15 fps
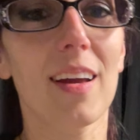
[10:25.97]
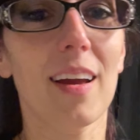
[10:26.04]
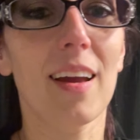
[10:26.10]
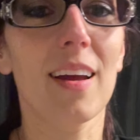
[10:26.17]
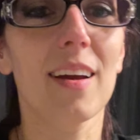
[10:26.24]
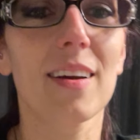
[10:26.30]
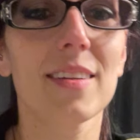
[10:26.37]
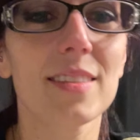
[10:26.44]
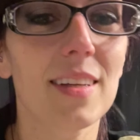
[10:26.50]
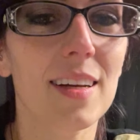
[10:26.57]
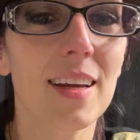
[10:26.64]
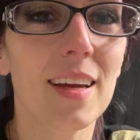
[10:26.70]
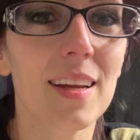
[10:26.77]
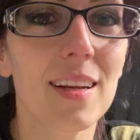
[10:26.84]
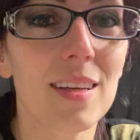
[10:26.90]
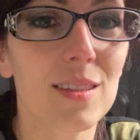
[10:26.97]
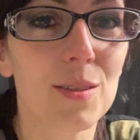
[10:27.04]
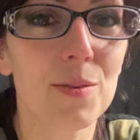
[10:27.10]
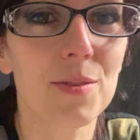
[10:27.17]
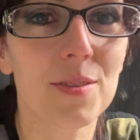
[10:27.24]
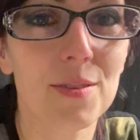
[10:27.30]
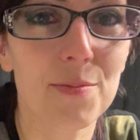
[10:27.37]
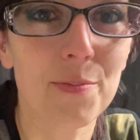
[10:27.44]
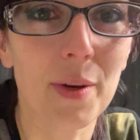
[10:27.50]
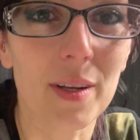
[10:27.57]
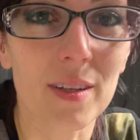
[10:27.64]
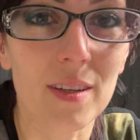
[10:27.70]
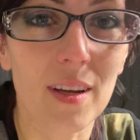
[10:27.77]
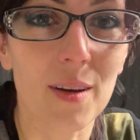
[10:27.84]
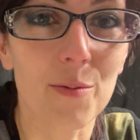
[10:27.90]
And again, it
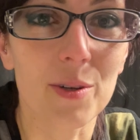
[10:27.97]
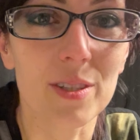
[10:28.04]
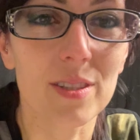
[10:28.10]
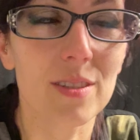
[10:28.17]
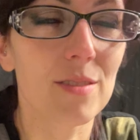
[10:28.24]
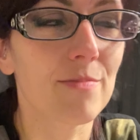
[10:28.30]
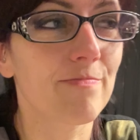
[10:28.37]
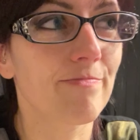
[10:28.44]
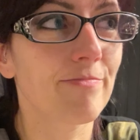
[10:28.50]
was,